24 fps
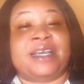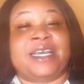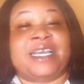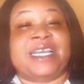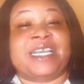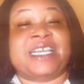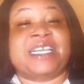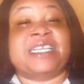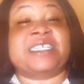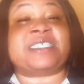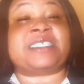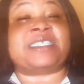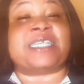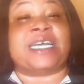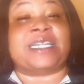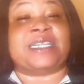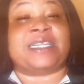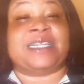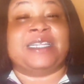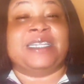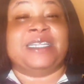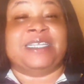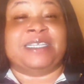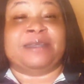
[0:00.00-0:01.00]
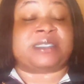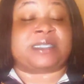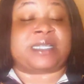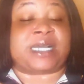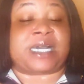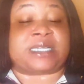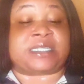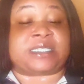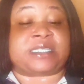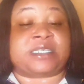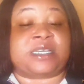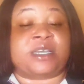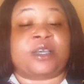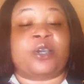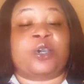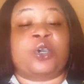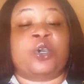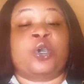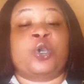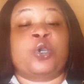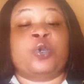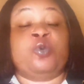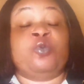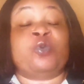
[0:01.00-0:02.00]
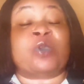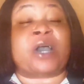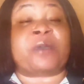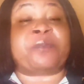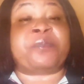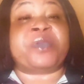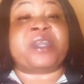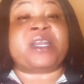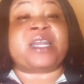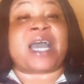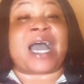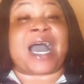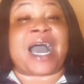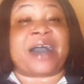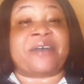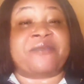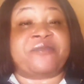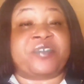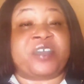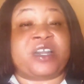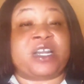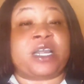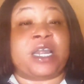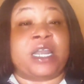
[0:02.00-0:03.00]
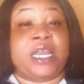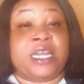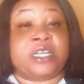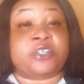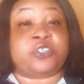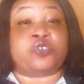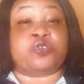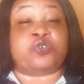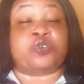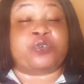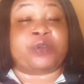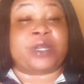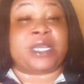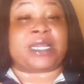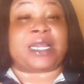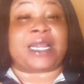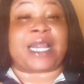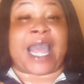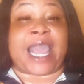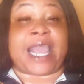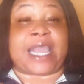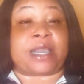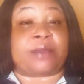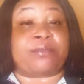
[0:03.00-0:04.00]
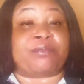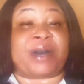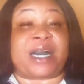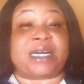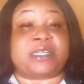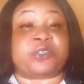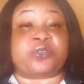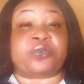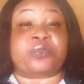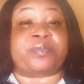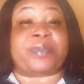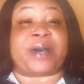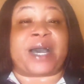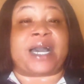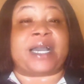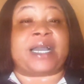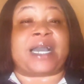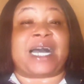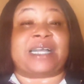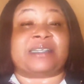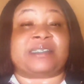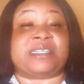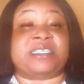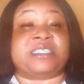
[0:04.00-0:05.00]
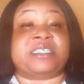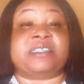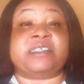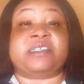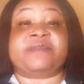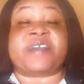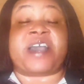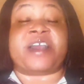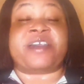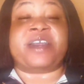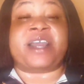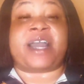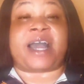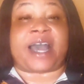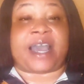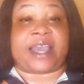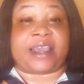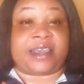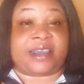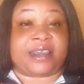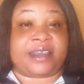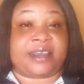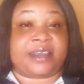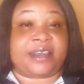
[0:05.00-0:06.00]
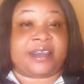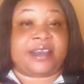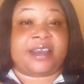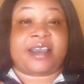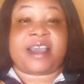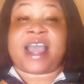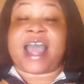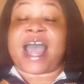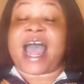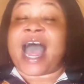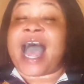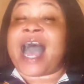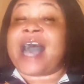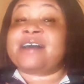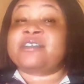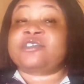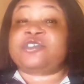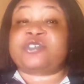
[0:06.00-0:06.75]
instantly, that you have been having click-through rate like back to back, as in is very high, and